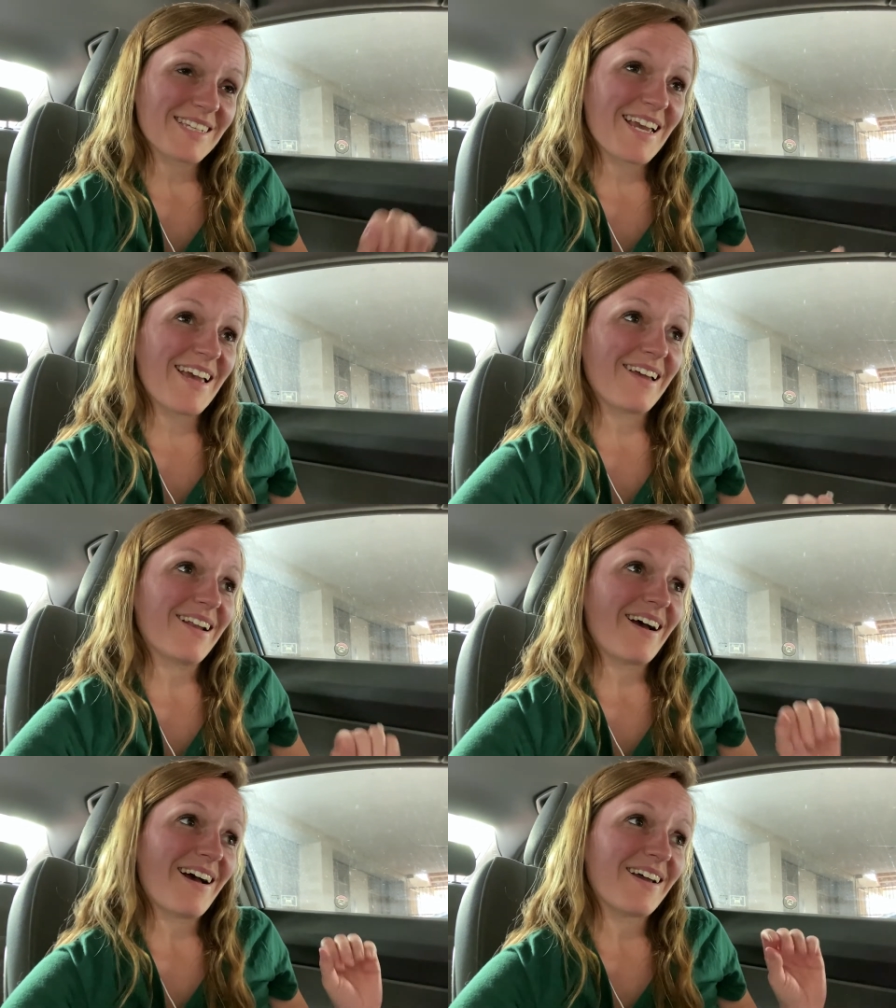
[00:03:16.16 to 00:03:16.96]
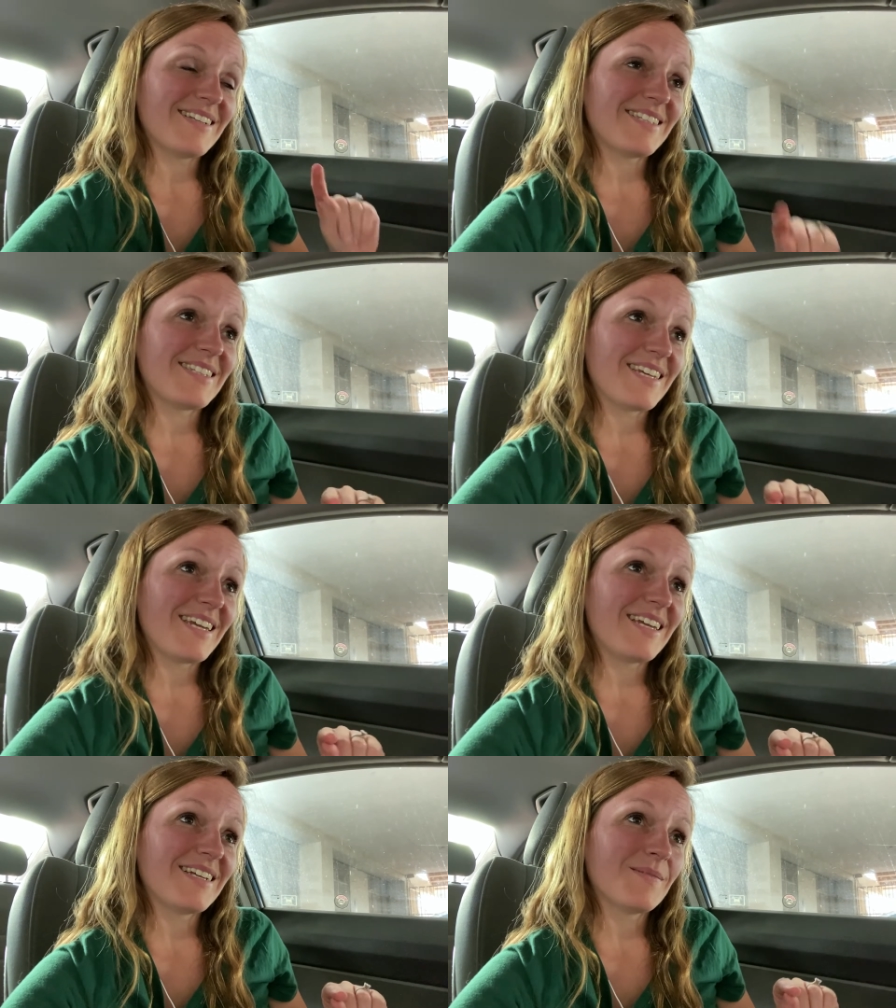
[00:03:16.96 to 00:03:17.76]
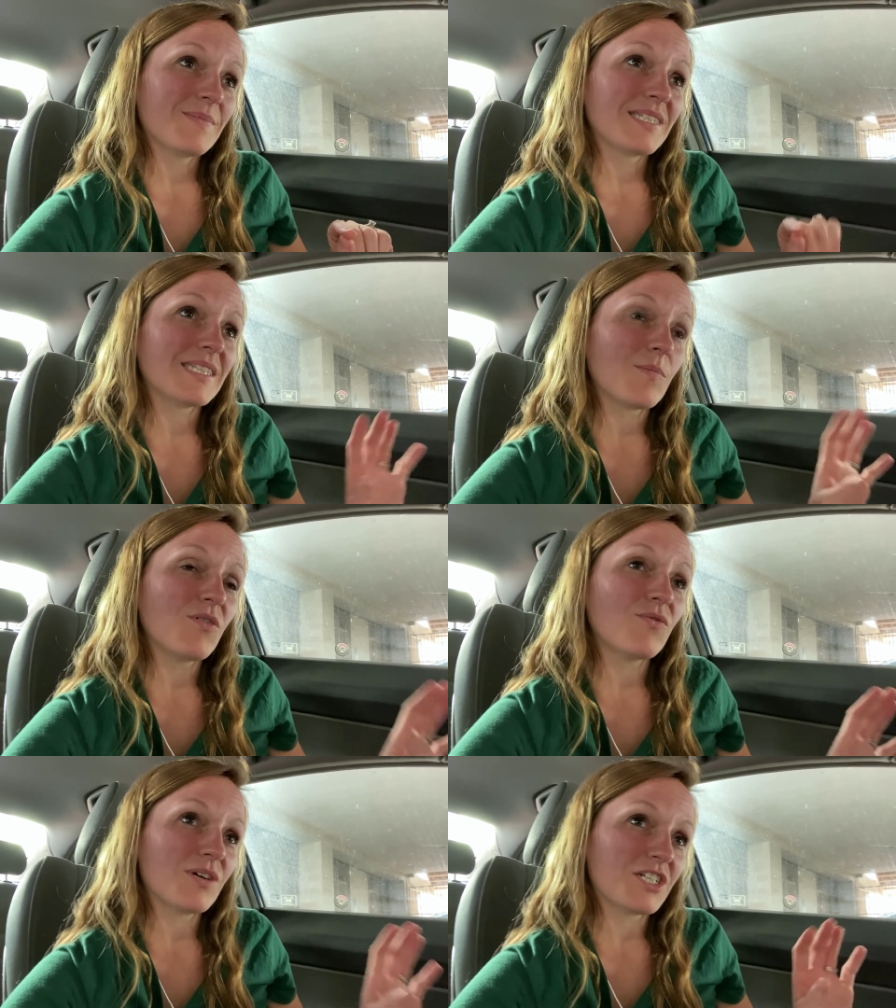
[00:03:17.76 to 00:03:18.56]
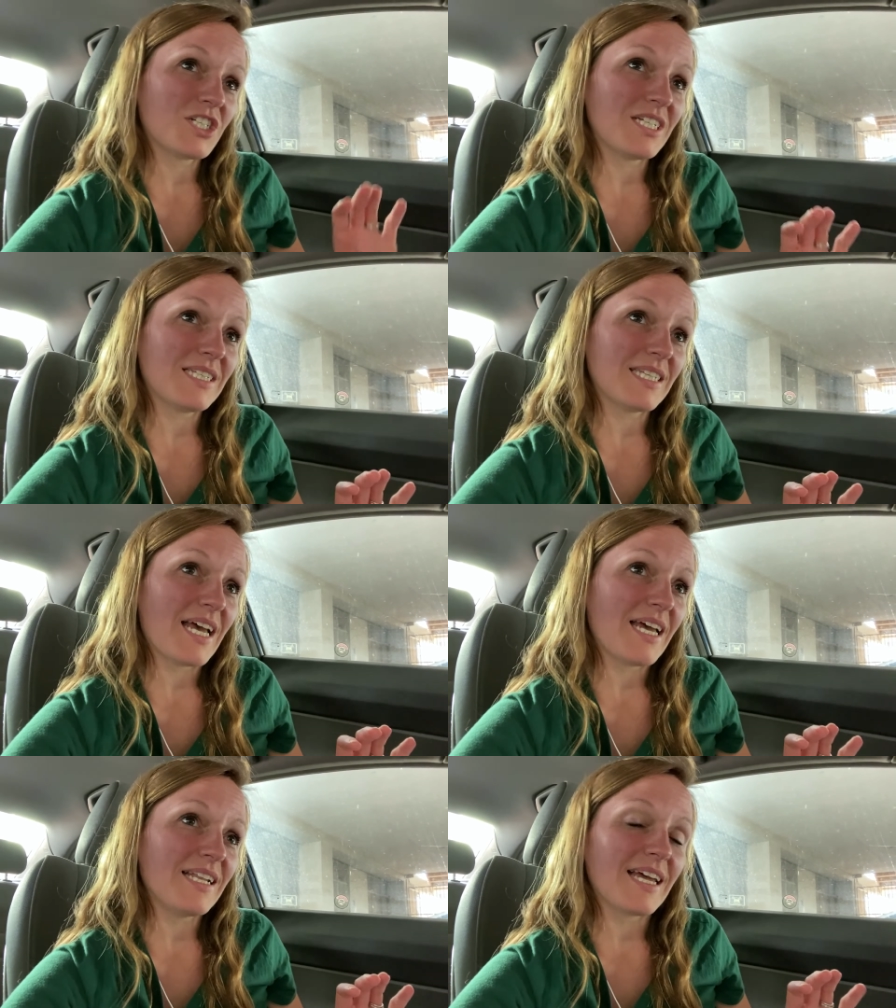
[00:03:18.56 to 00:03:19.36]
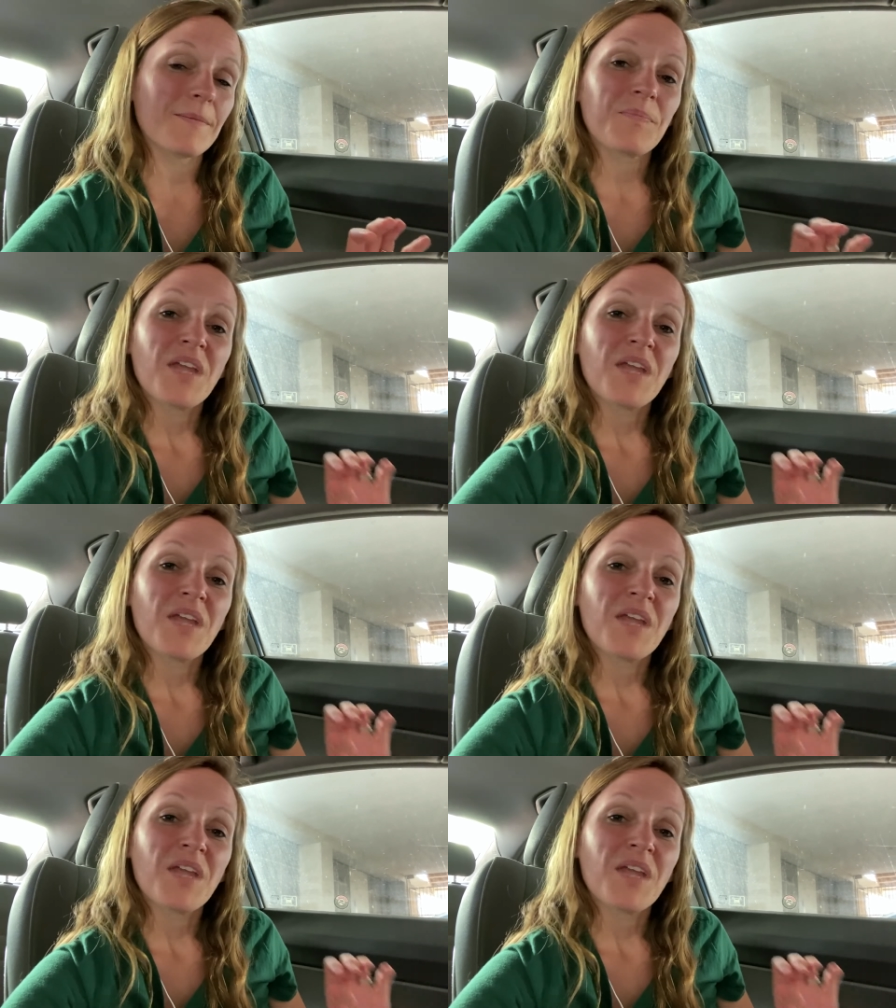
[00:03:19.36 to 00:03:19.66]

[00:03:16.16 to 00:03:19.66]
and I see some of what she said like